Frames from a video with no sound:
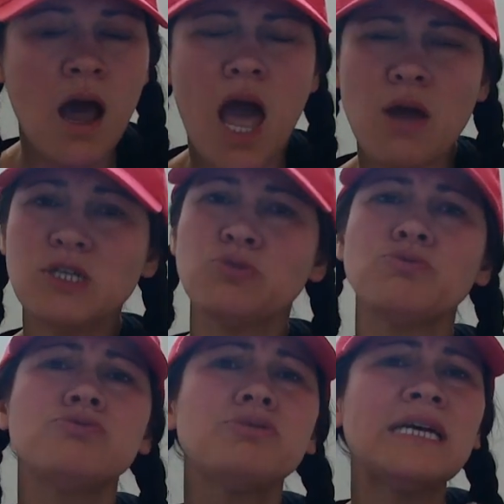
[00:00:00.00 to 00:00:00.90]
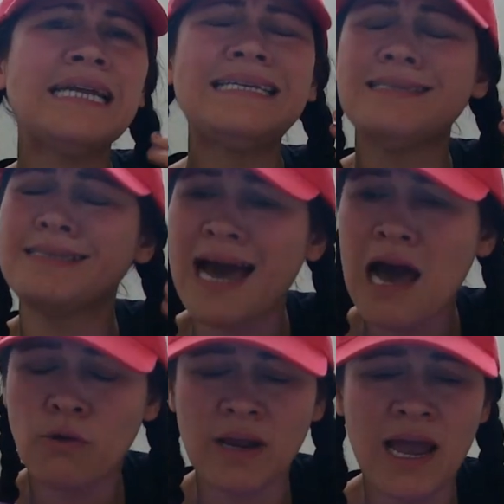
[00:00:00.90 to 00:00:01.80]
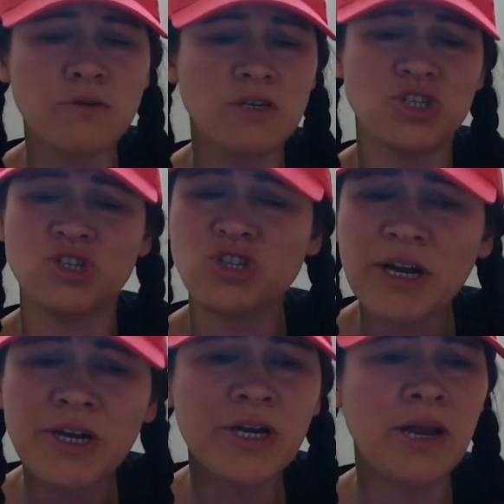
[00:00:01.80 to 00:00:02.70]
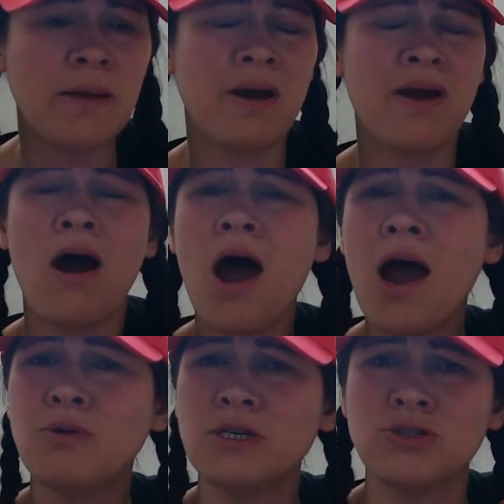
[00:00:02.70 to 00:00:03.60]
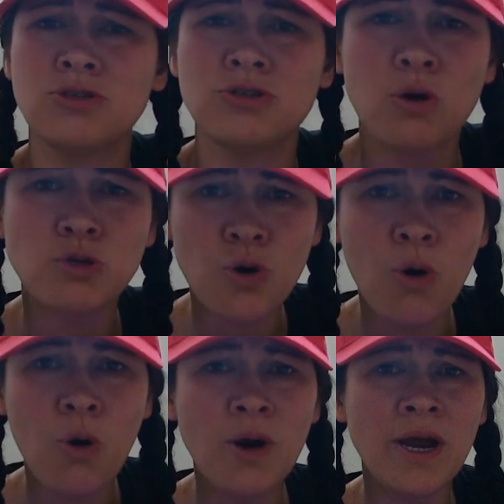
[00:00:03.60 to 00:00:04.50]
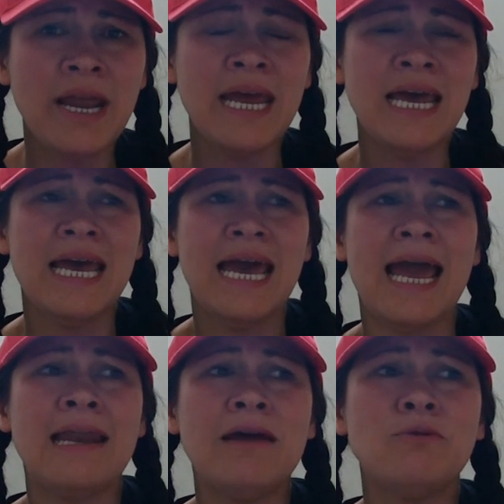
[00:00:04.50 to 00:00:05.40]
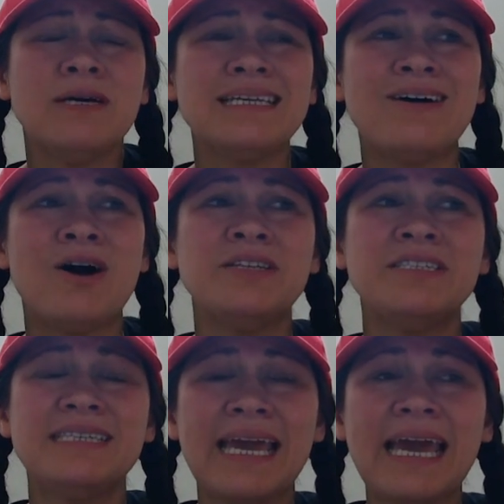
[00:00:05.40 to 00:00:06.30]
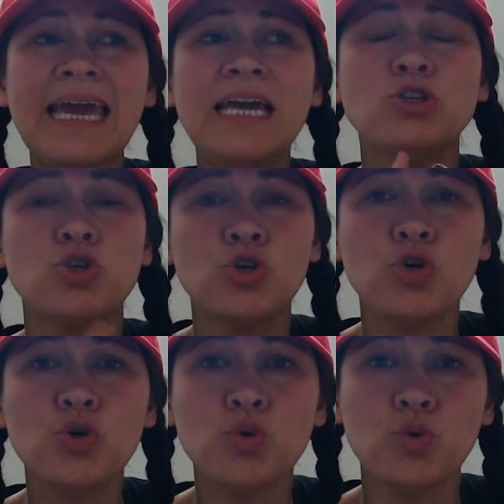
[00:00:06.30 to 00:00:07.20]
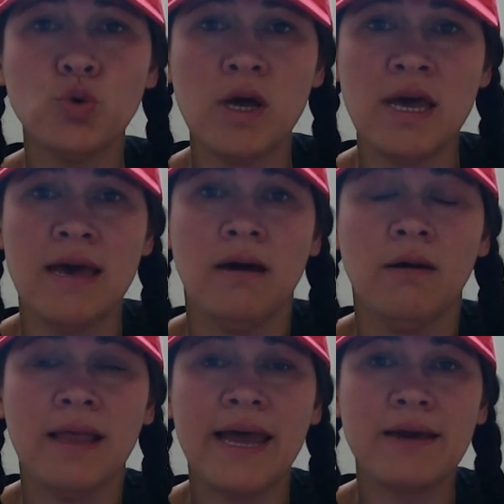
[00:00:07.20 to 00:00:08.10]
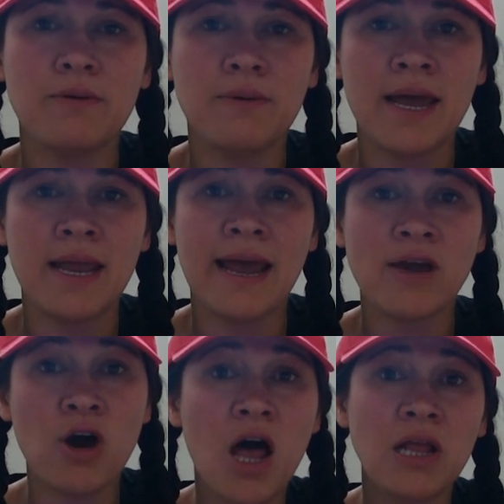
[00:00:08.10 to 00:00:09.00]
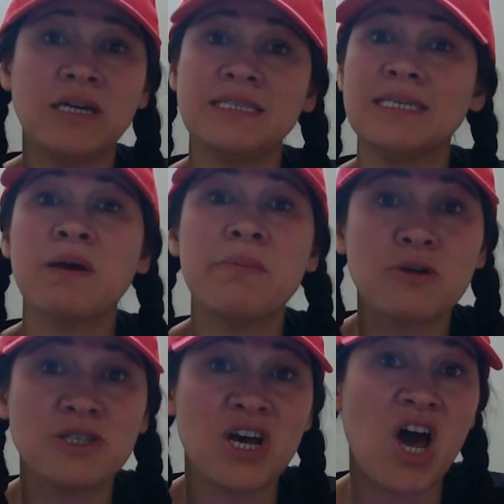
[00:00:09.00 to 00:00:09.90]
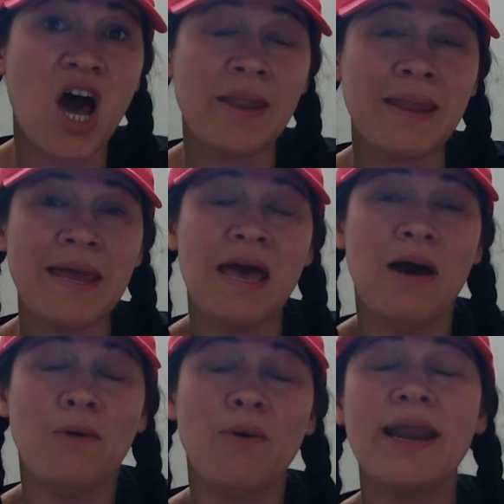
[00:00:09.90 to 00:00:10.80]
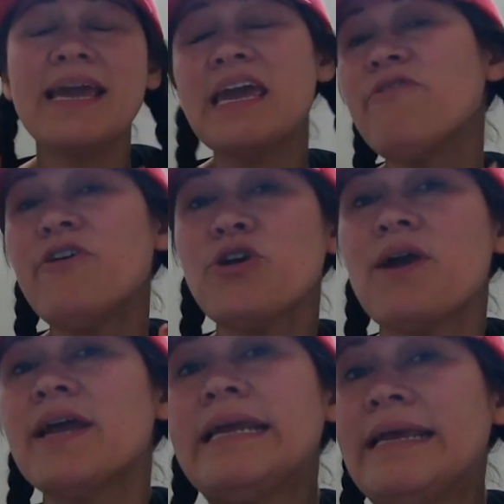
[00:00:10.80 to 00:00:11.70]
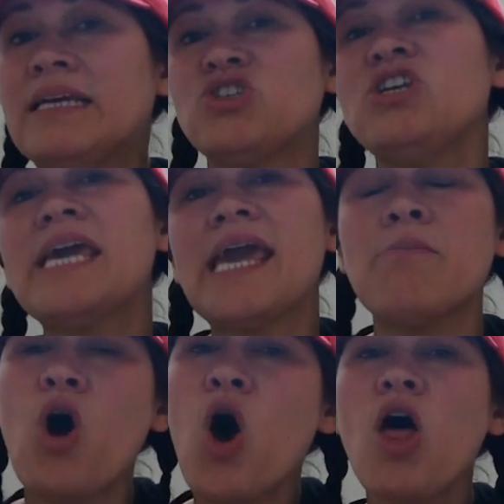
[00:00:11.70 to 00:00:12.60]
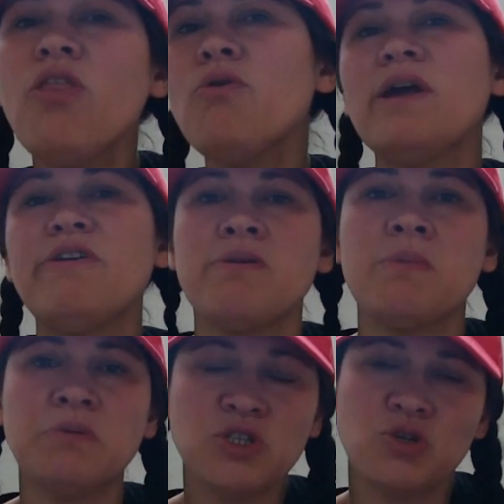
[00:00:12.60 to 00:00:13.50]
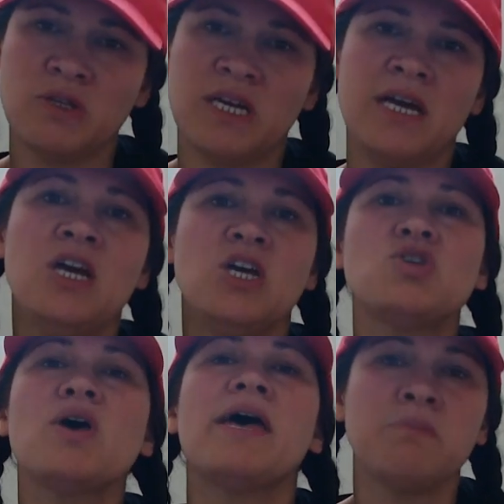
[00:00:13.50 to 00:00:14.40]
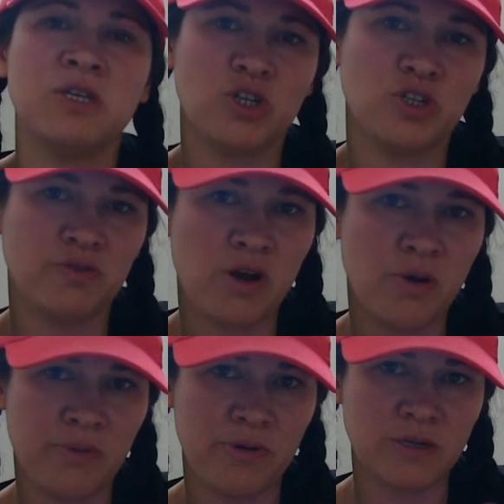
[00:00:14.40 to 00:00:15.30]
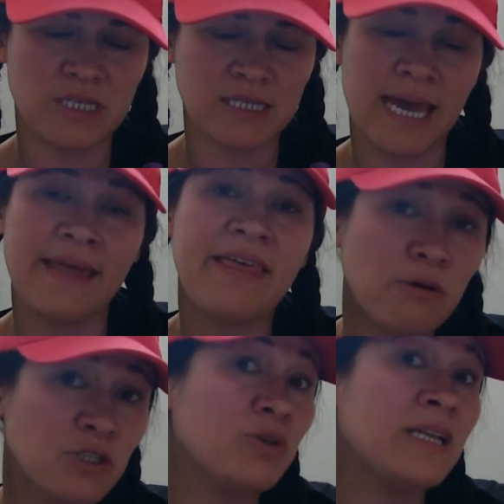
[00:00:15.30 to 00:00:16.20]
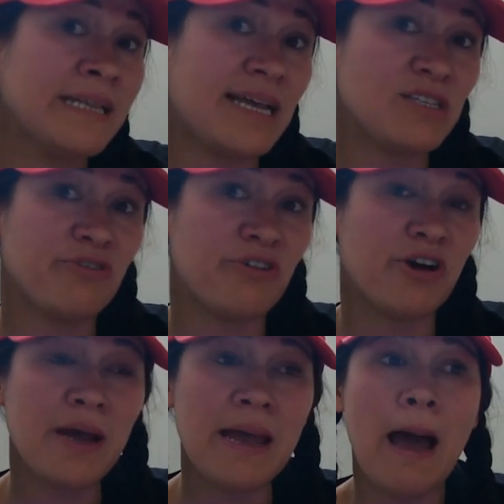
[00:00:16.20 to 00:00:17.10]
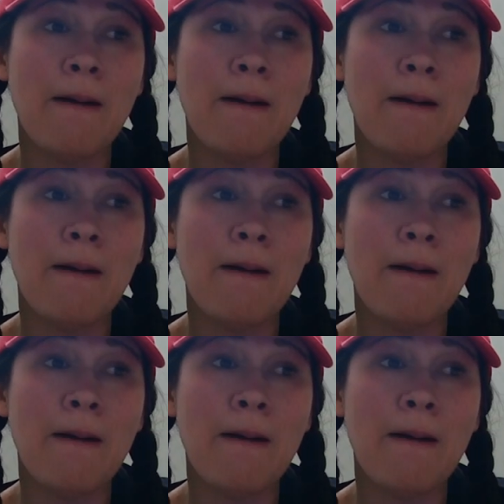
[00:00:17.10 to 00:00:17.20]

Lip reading: I was really down. I was shattered and my heart was so torn. And it was on day two, like when I call her and says my birds are gone. What I gave her credit is she came all the way from Arizona to help me search for her birds, and that was really nice of her.